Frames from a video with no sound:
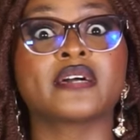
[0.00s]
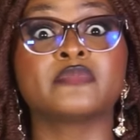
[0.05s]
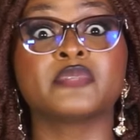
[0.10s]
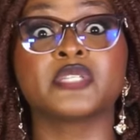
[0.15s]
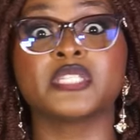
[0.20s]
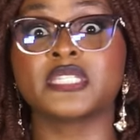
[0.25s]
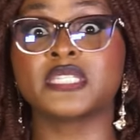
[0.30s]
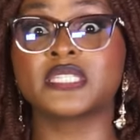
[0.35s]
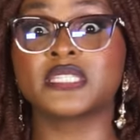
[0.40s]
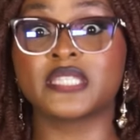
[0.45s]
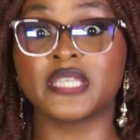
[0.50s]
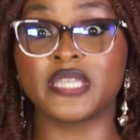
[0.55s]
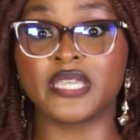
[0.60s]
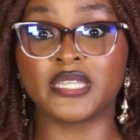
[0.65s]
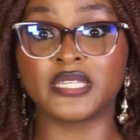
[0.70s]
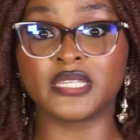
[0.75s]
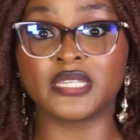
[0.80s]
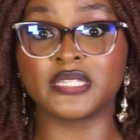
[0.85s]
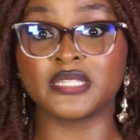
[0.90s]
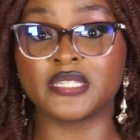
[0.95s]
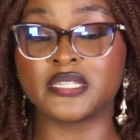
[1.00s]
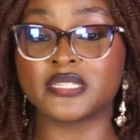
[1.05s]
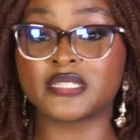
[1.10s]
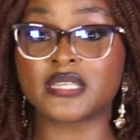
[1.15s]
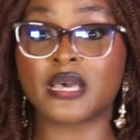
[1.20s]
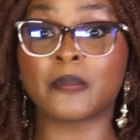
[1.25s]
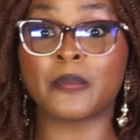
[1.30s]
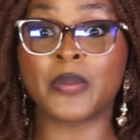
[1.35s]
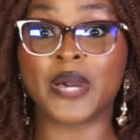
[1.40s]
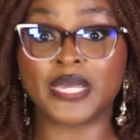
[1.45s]
been staying in this
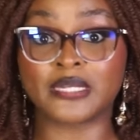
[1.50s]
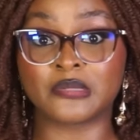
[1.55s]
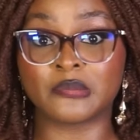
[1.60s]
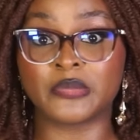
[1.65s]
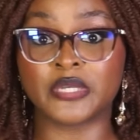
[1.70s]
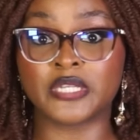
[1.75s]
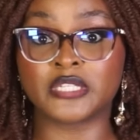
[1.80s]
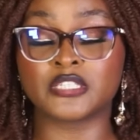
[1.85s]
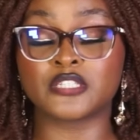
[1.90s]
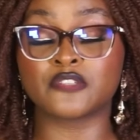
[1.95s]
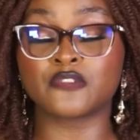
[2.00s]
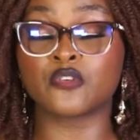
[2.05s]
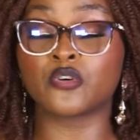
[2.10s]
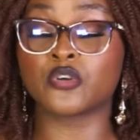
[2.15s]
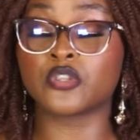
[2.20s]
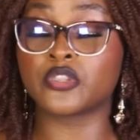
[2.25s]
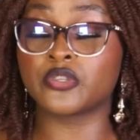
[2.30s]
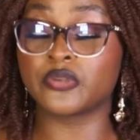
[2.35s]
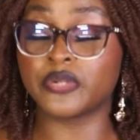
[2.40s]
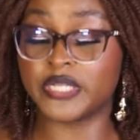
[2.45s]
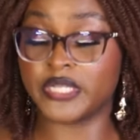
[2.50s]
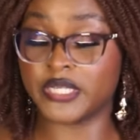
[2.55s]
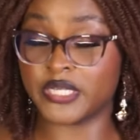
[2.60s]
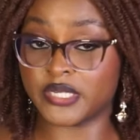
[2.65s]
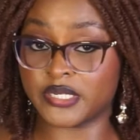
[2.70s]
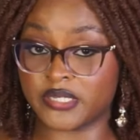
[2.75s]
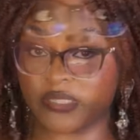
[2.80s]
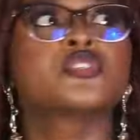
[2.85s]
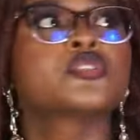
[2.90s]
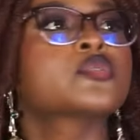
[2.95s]
apartment for 3
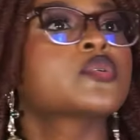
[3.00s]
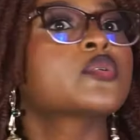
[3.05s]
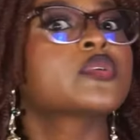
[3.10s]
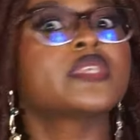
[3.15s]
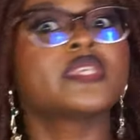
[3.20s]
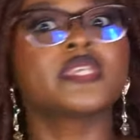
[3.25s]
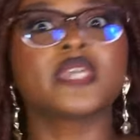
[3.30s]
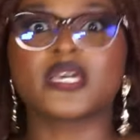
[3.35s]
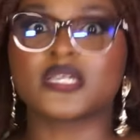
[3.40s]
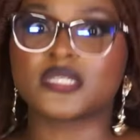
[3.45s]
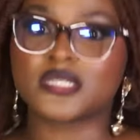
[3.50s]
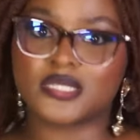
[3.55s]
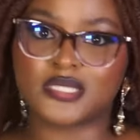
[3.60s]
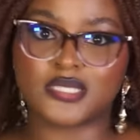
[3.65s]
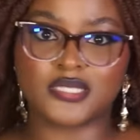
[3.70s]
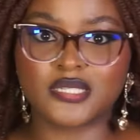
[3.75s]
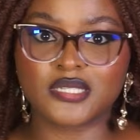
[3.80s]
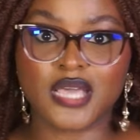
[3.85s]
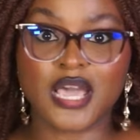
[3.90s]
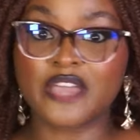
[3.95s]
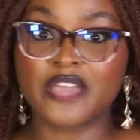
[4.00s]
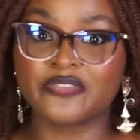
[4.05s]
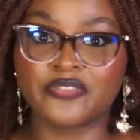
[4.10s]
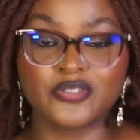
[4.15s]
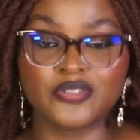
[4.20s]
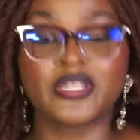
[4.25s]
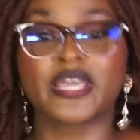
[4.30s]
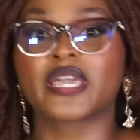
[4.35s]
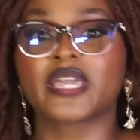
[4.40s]
years. So yes, I feel like